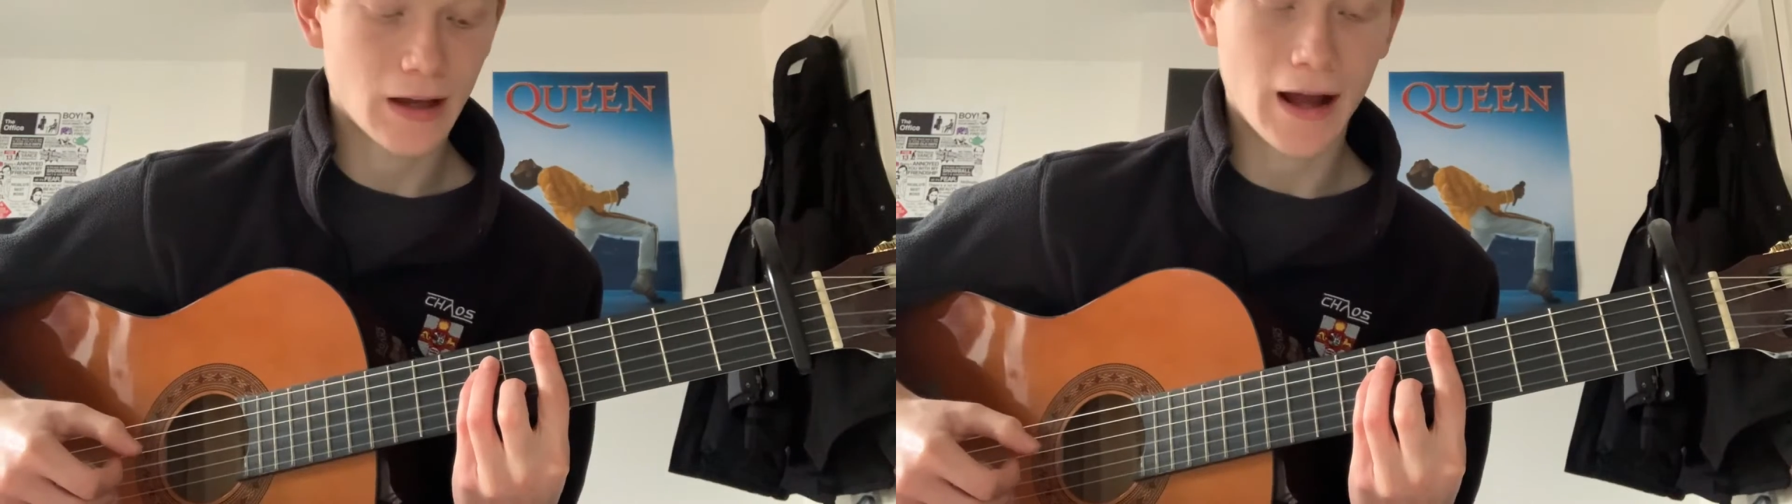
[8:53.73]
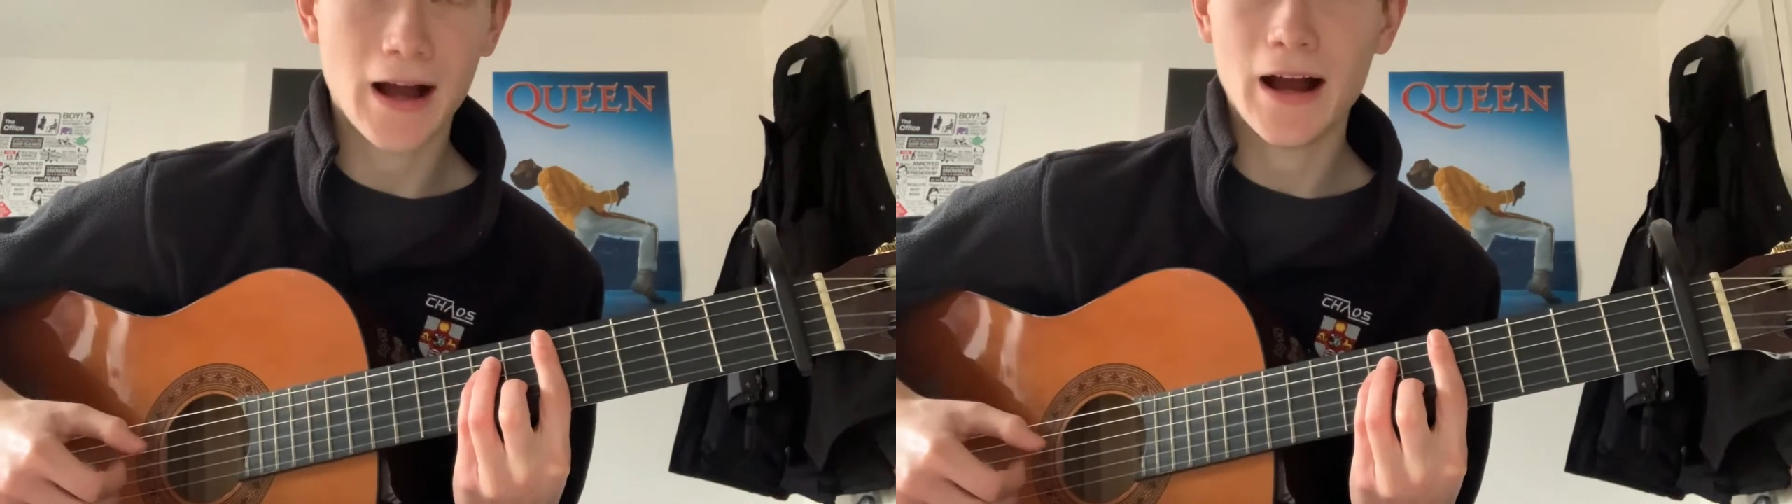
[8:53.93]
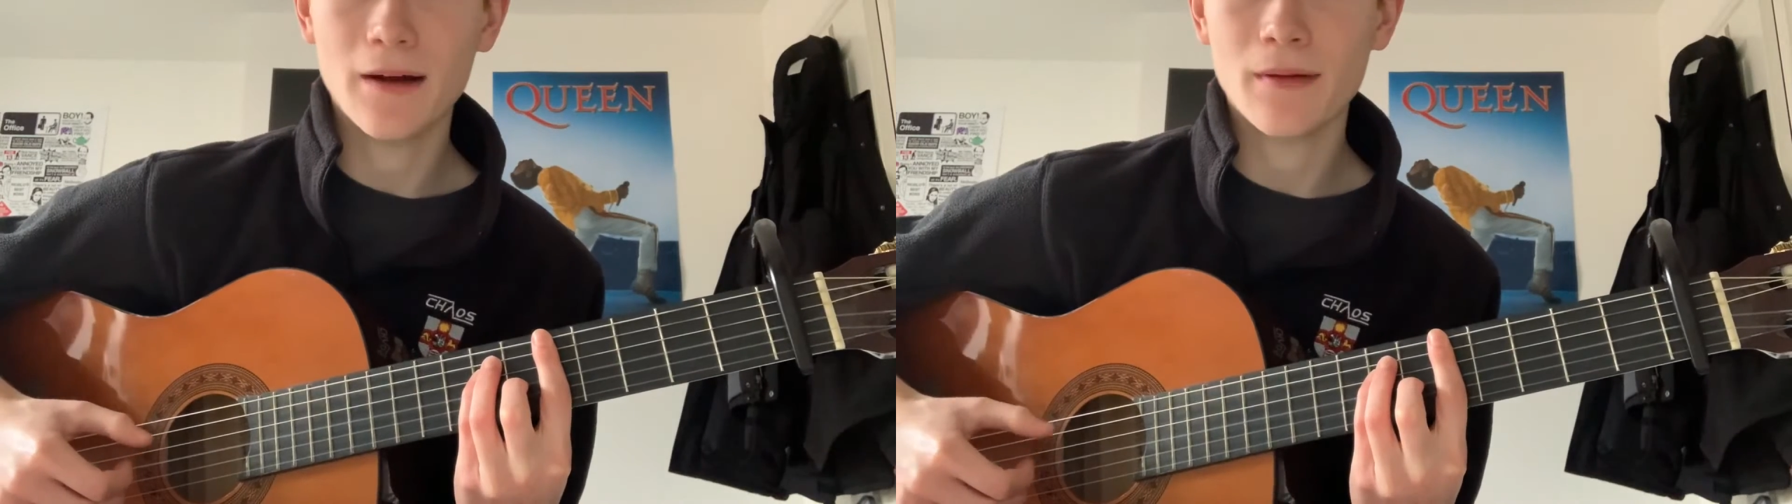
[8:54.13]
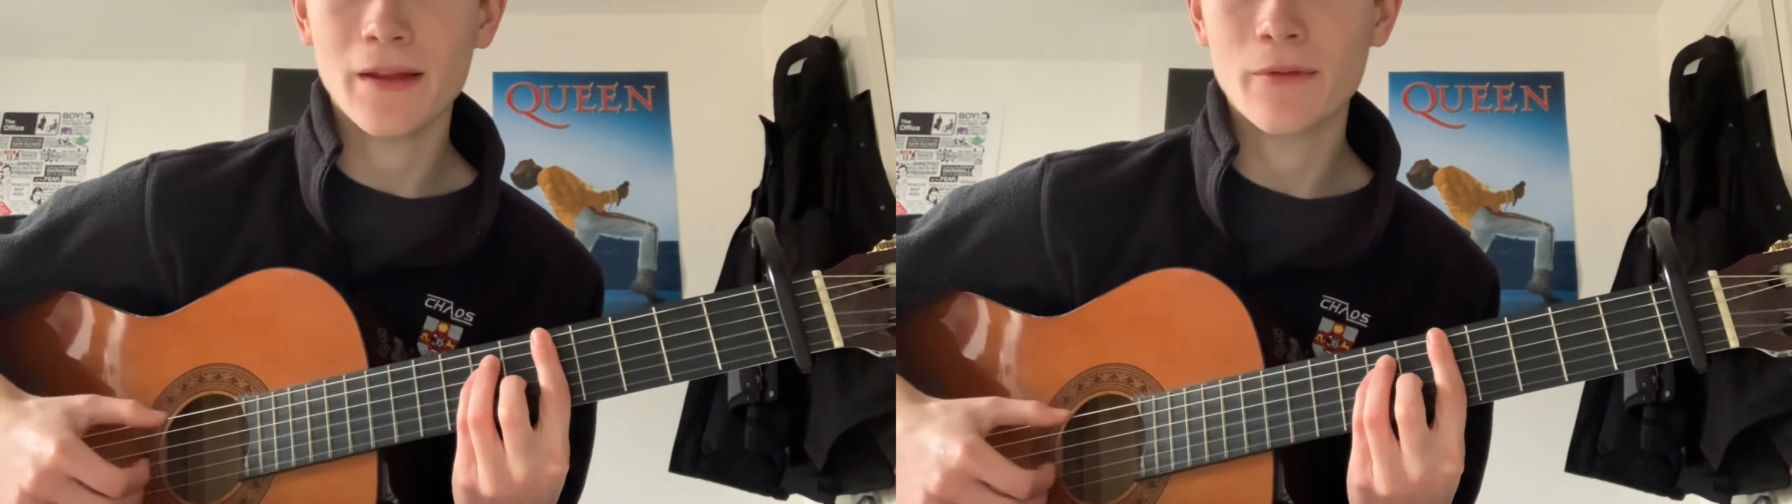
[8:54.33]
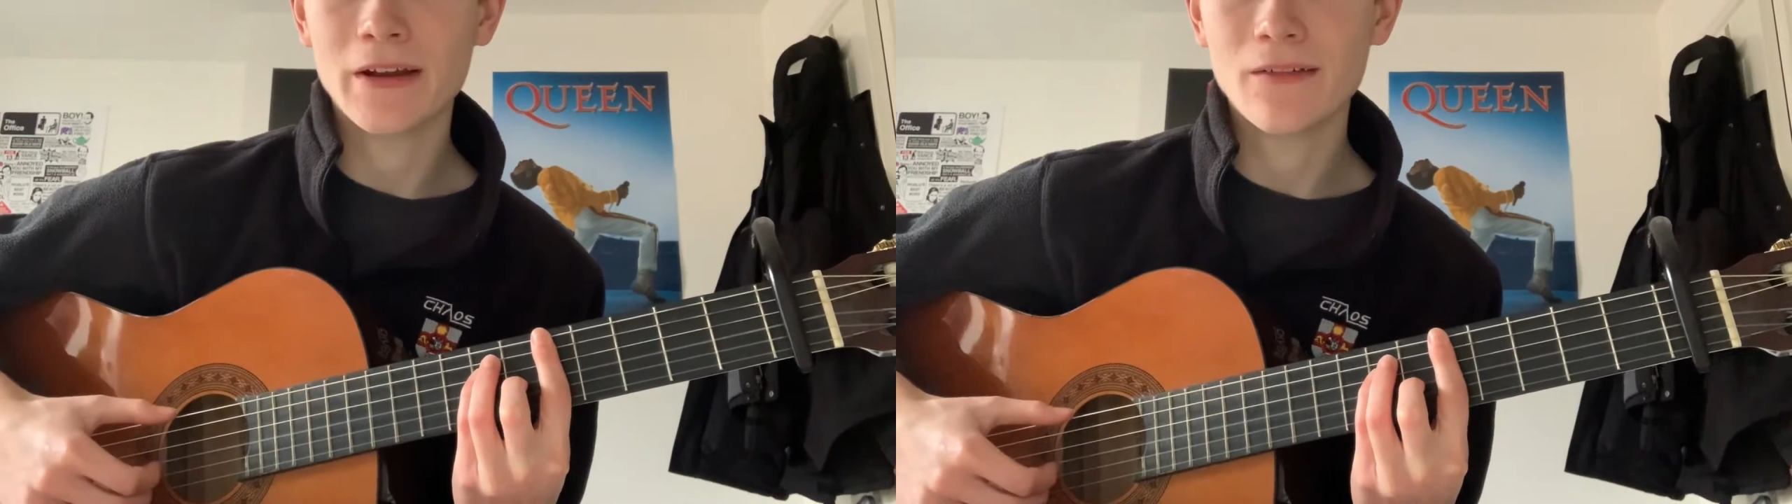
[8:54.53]
But
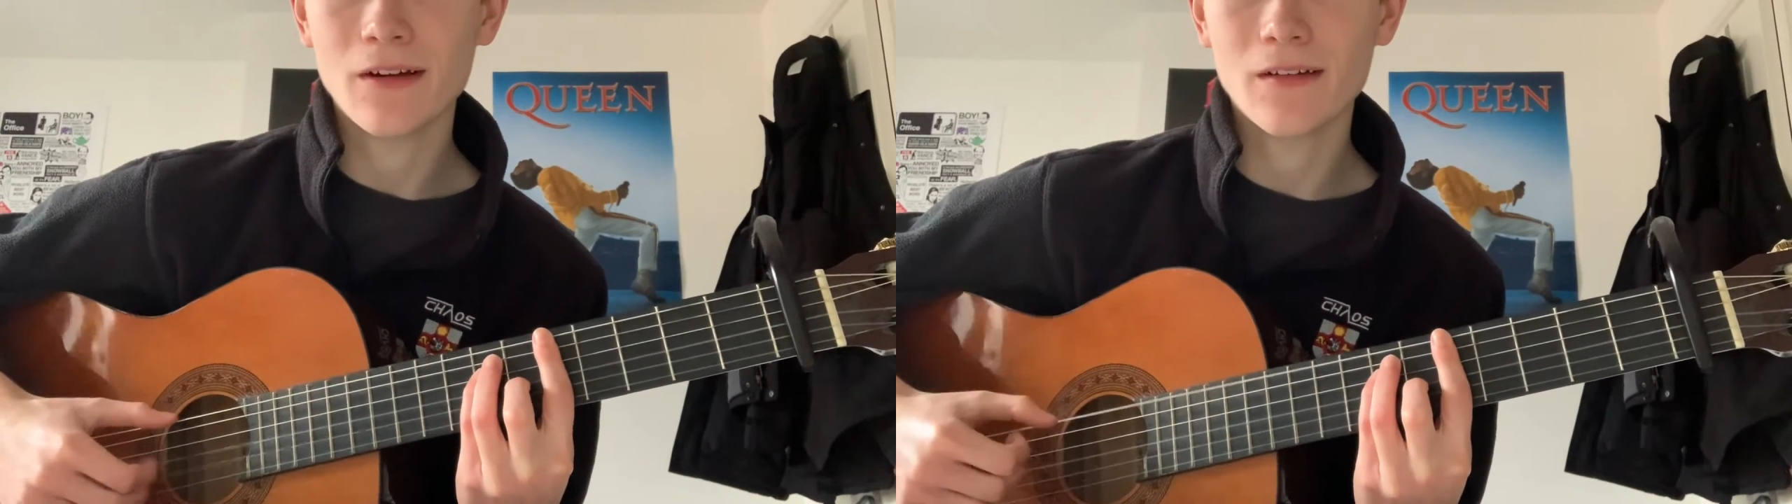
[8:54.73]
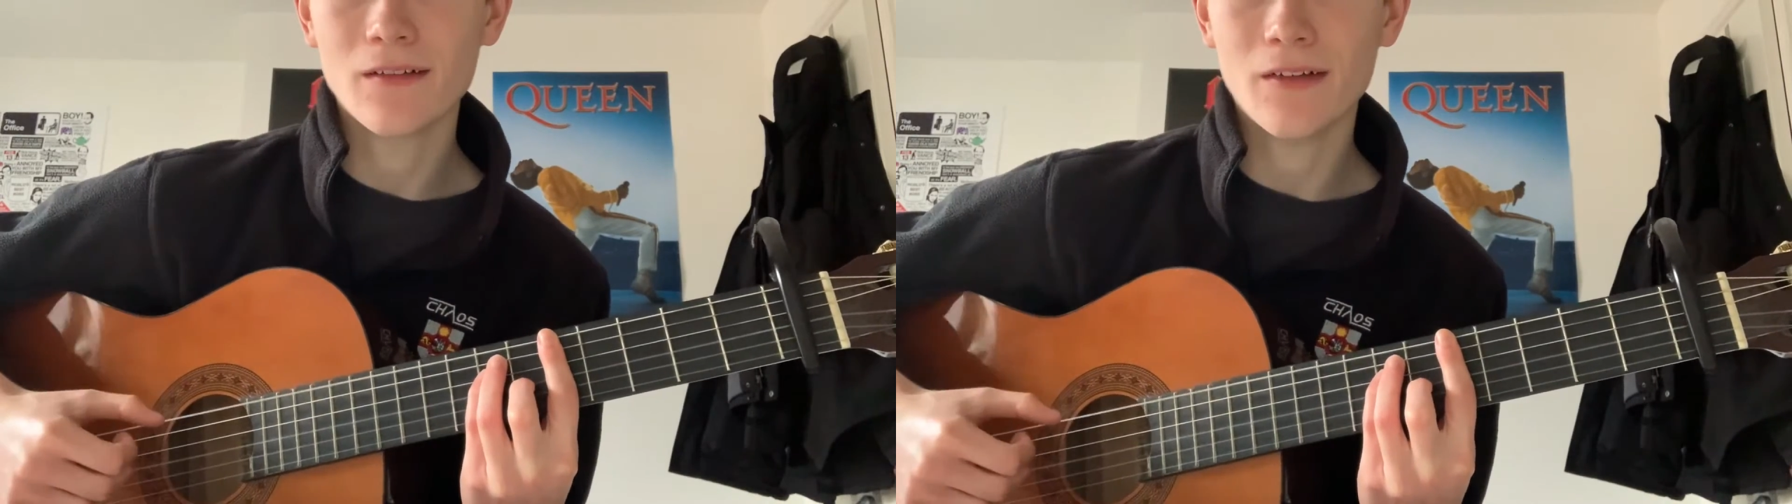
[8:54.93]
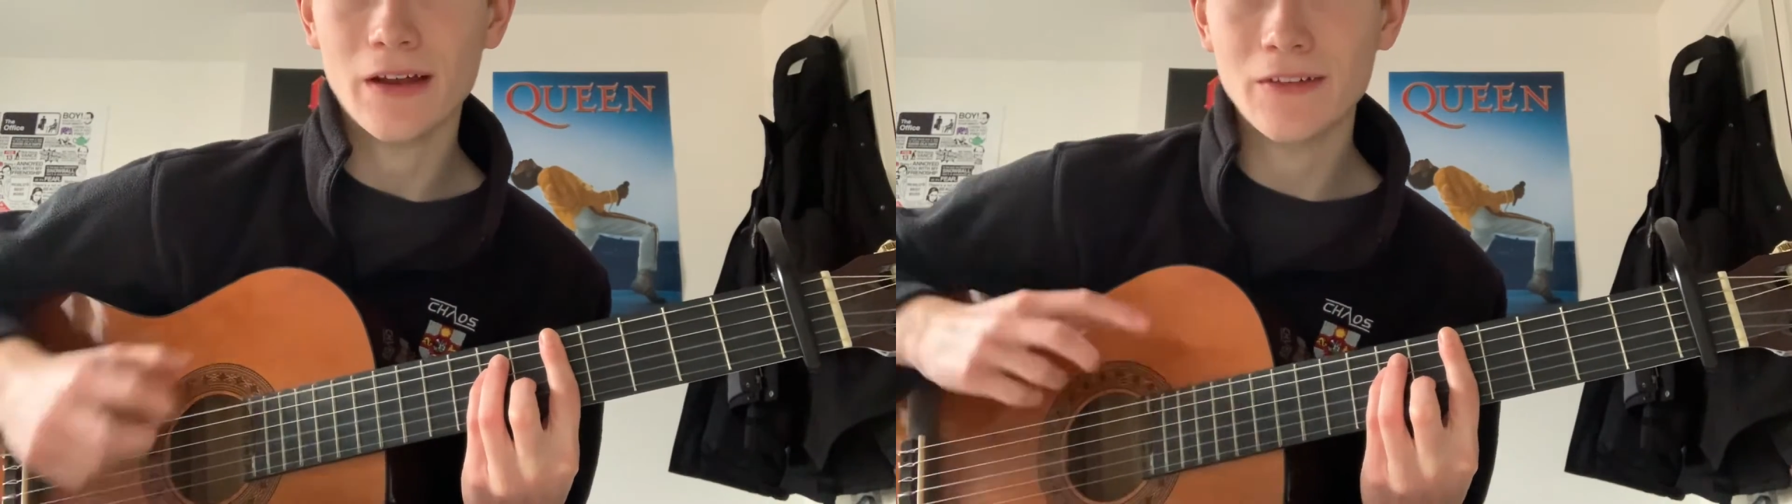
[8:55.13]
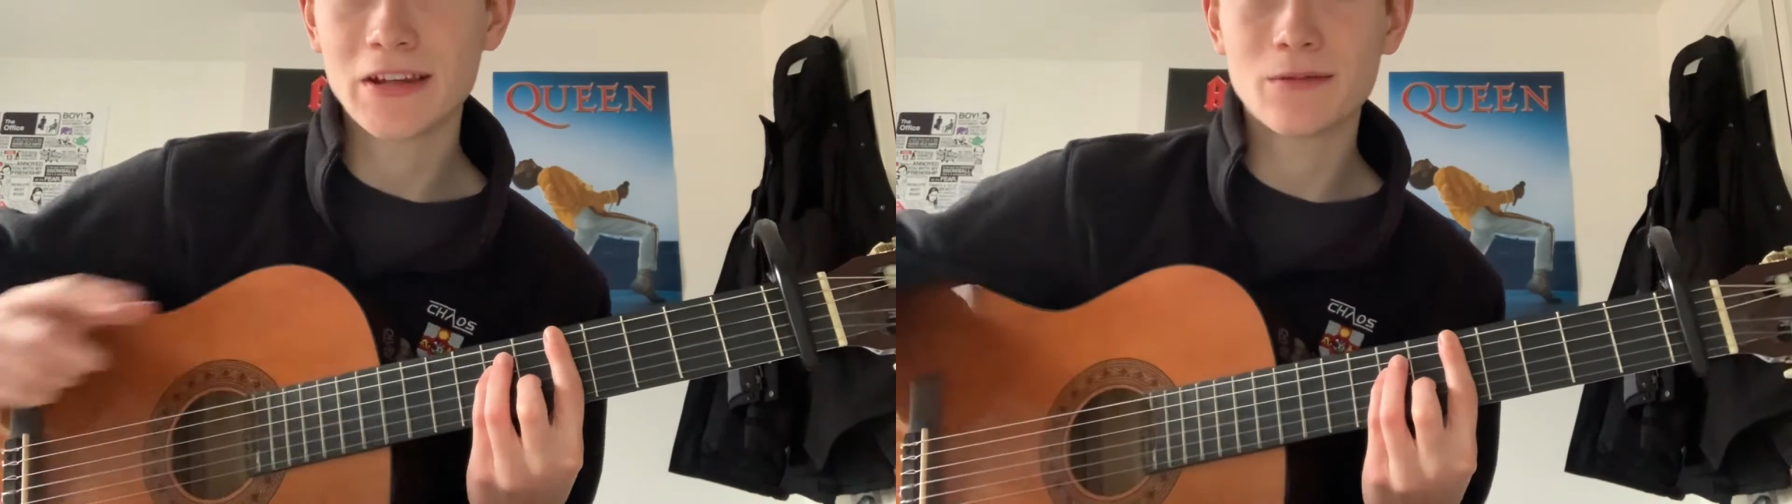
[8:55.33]
then this